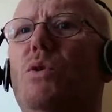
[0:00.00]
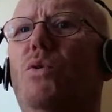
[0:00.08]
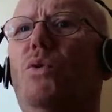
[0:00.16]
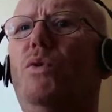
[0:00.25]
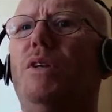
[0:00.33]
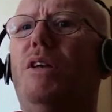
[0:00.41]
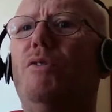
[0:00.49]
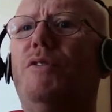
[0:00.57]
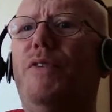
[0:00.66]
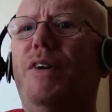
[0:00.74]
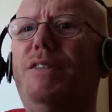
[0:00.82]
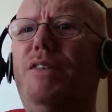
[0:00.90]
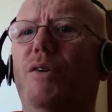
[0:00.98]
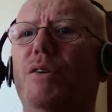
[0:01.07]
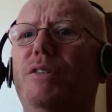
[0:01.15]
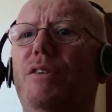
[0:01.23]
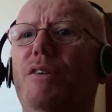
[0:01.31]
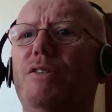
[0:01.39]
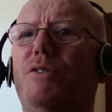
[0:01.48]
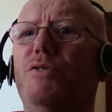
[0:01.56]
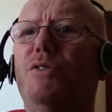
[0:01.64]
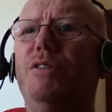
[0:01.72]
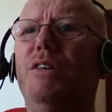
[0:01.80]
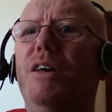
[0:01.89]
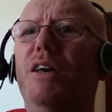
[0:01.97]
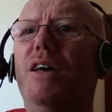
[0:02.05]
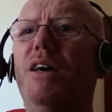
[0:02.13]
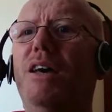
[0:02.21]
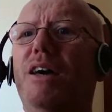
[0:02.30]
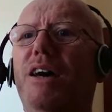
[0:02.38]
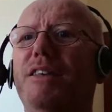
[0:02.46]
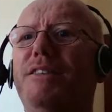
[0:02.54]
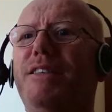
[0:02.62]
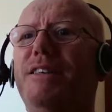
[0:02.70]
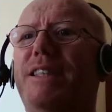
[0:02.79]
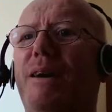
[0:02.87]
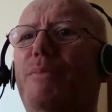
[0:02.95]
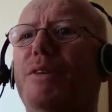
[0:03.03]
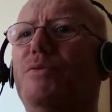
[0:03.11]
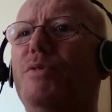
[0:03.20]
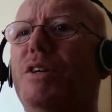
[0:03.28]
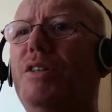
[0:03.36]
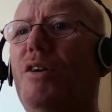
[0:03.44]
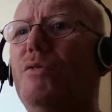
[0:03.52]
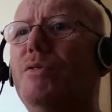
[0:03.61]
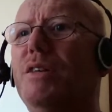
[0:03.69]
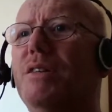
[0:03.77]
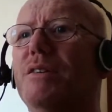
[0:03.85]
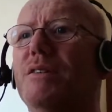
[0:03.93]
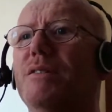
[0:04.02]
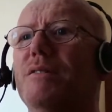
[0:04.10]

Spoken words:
Oh, it goes fast though. It's not as good as the tablet. We can hold it.